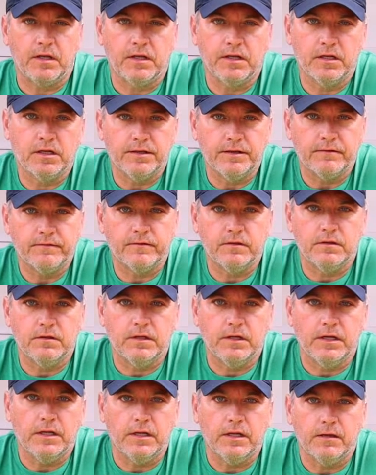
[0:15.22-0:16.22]
little different,
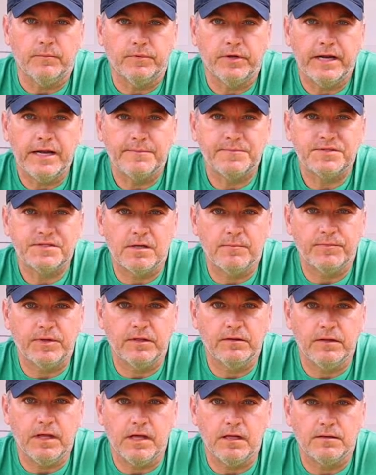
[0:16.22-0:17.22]
perhaps
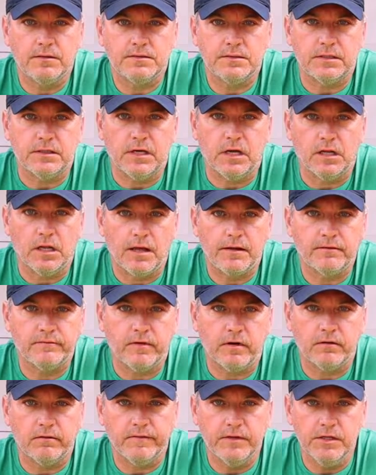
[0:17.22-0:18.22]
something that a lot of
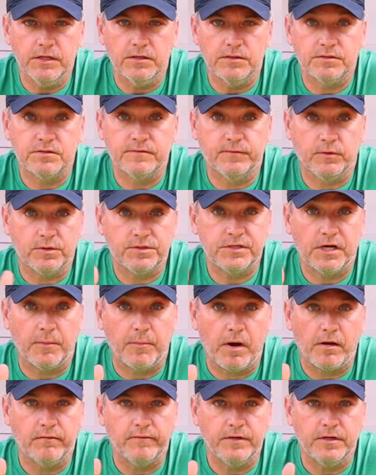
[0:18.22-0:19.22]
RVers, full-time
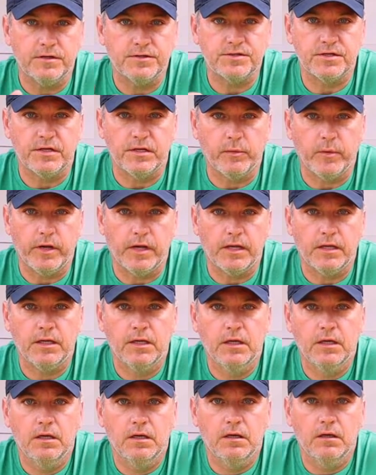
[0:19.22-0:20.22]
RVers anyway,
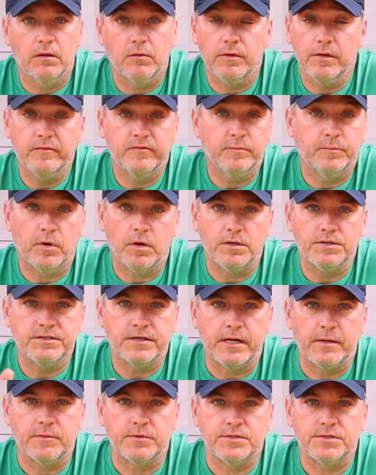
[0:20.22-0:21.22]
or even
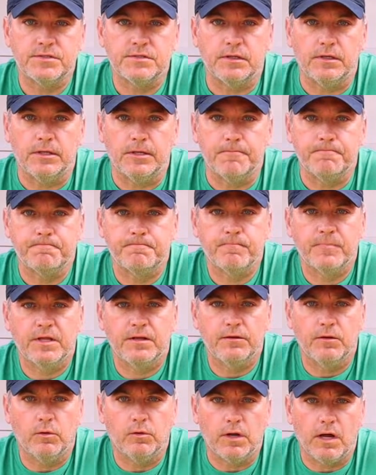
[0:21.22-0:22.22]
part-timers
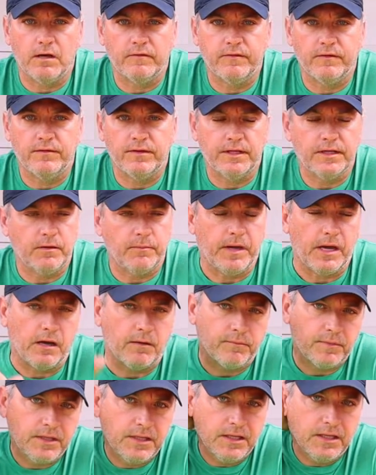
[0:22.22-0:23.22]
don't often think about.
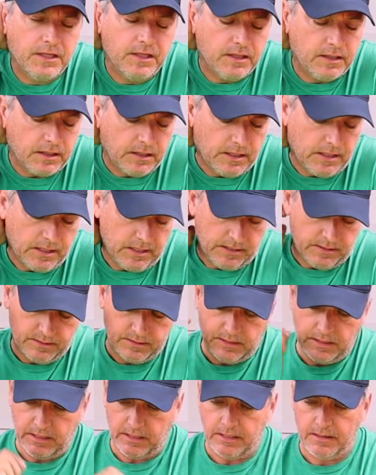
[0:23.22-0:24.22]
And
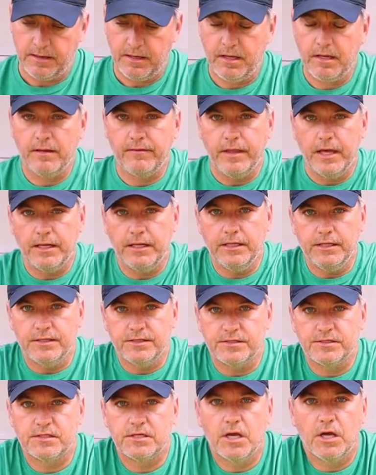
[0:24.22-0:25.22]
that
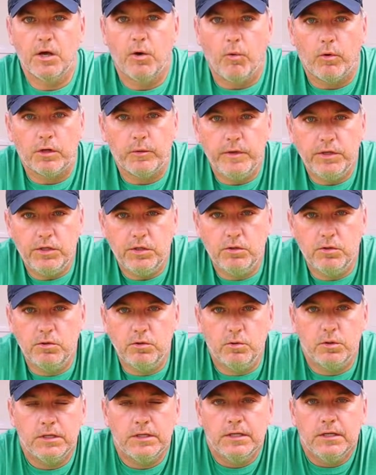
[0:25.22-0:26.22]
is, what do we
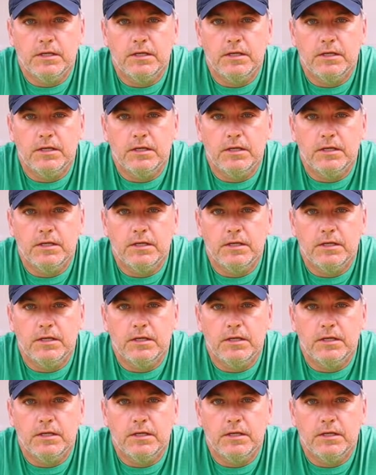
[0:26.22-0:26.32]
do